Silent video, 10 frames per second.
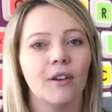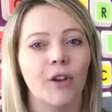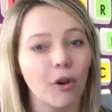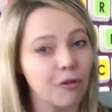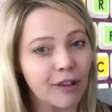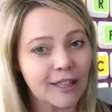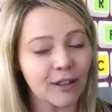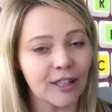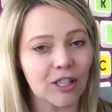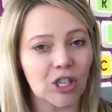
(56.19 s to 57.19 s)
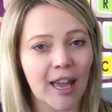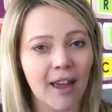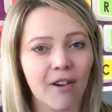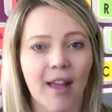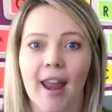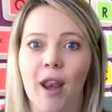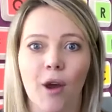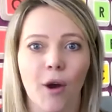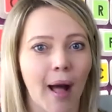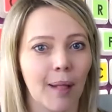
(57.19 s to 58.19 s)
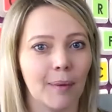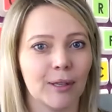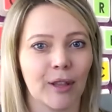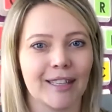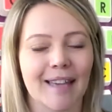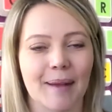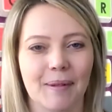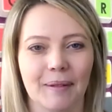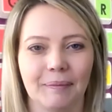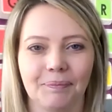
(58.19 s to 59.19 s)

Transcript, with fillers: No feet on the chair and no elbows on the table.